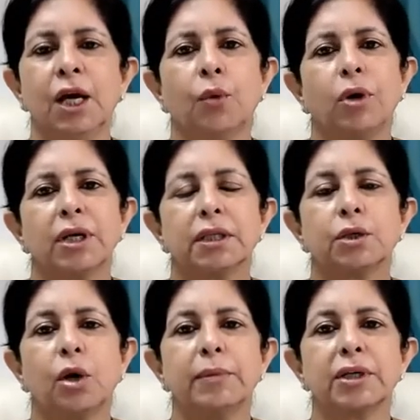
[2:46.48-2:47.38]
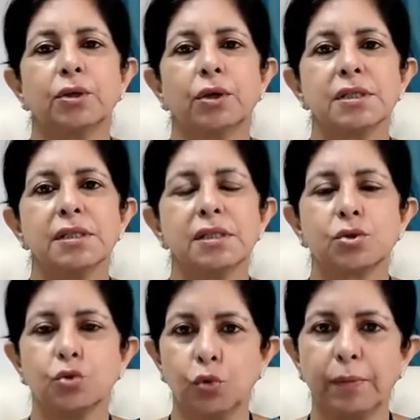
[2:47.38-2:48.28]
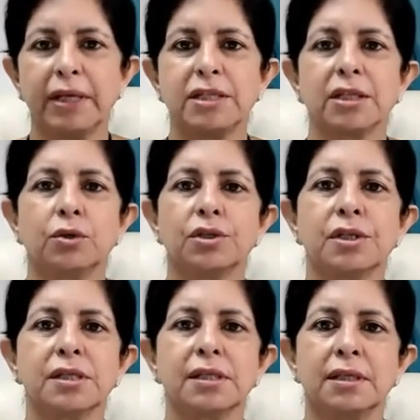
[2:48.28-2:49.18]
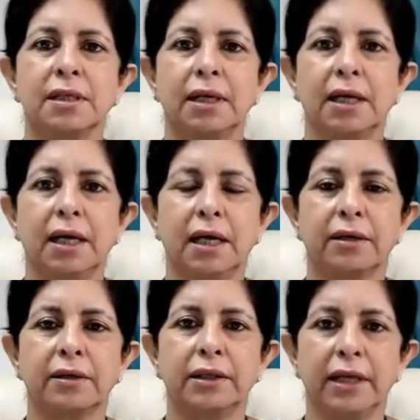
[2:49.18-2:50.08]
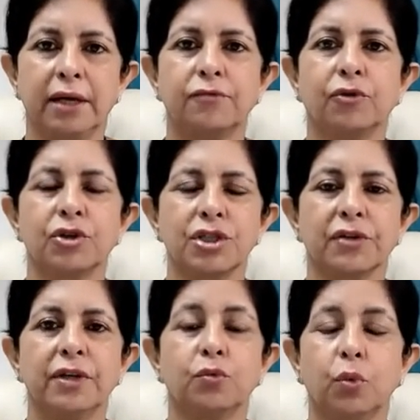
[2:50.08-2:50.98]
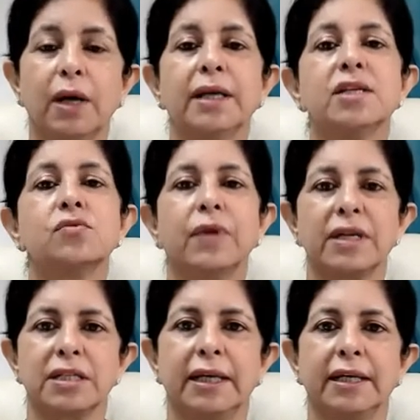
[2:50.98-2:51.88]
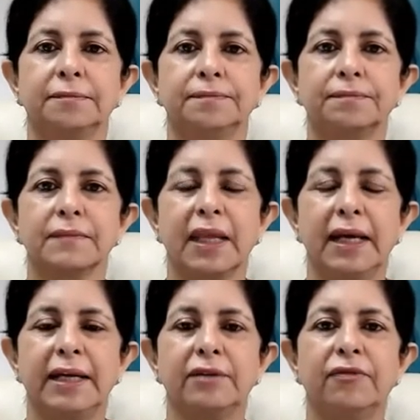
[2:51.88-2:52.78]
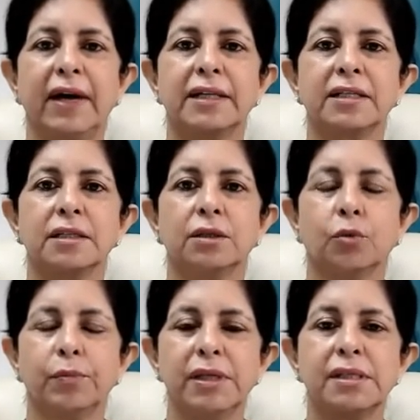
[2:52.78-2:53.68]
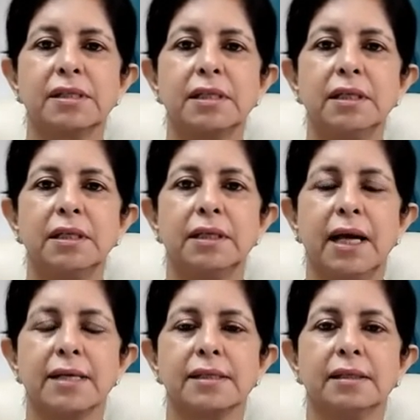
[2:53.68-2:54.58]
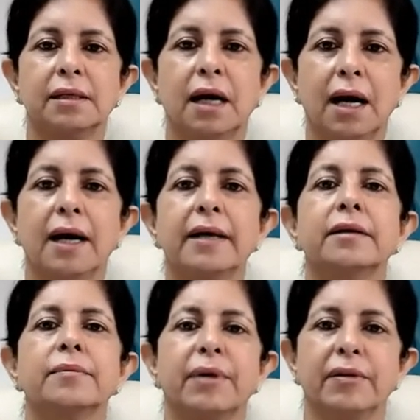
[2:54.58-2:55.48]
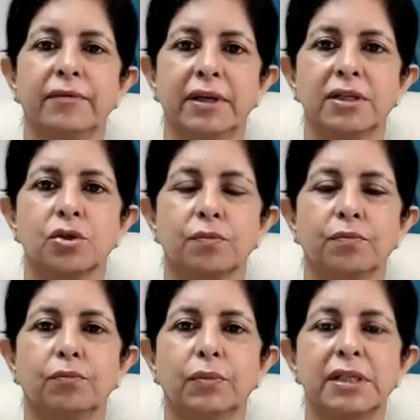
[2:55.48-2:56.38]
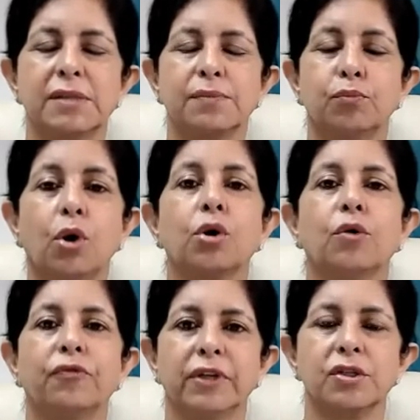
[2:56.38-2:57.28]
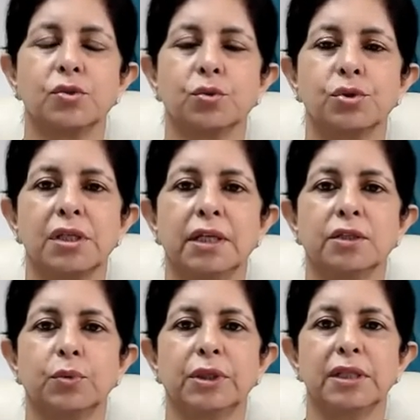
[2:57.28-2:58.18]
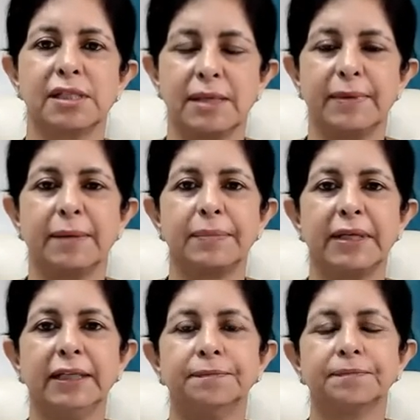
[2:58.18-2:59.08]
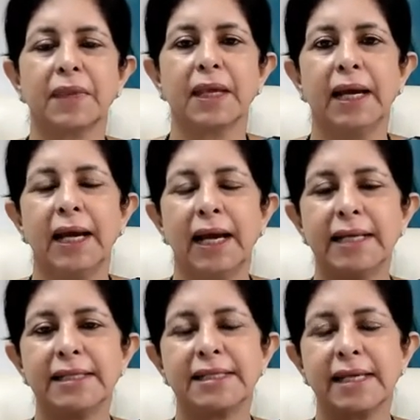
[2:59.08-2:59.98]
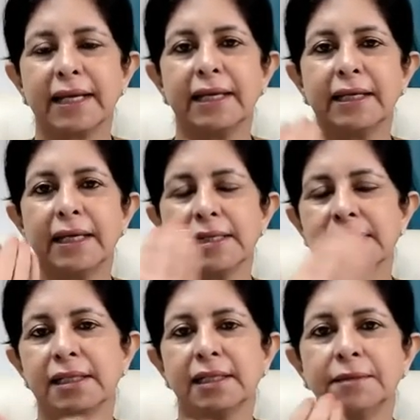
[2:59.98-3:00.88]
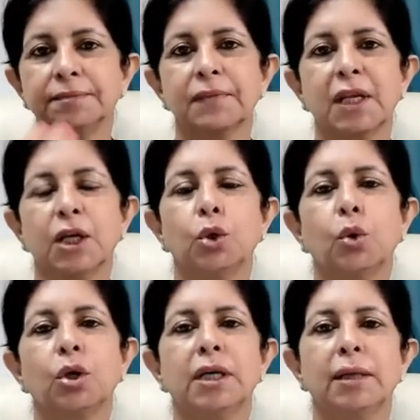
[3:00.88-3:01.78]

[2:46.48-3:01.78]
What are the common causes? Two major causes are there for children. One is weight gain. In fact, obesity has a higher prevalence, or it's more often associated with the sleep apnea. And second is a local